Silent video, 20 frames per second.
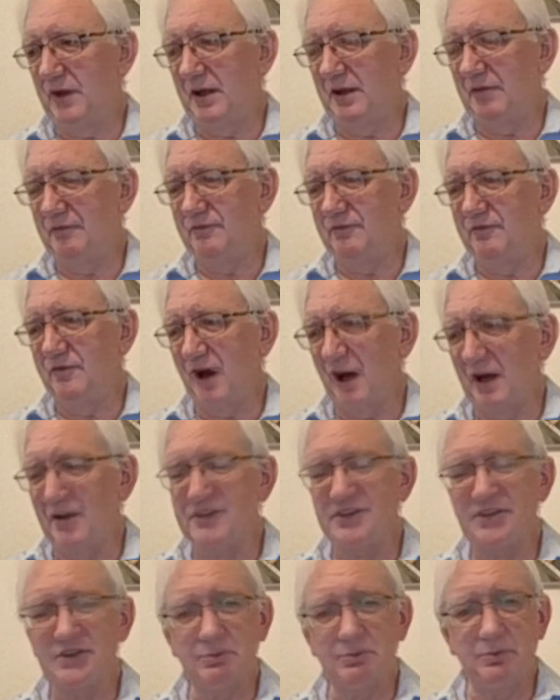The
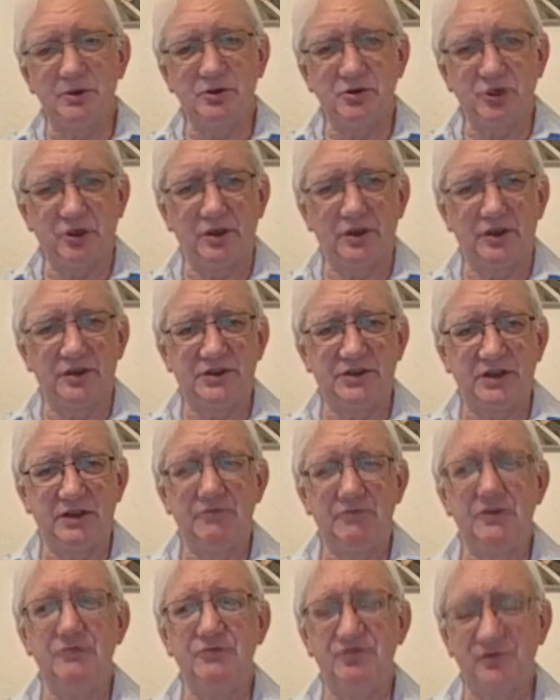vast
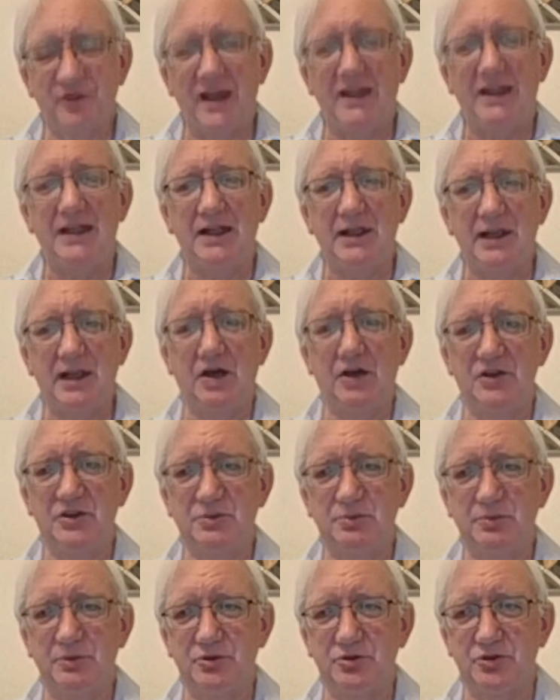majority, the very
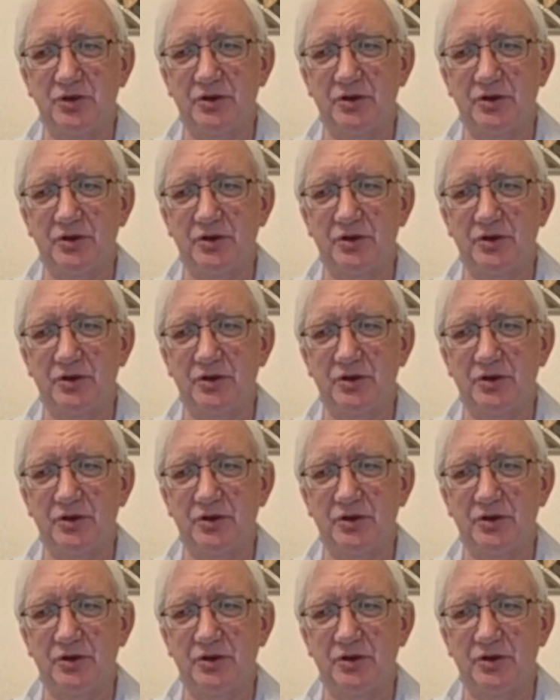large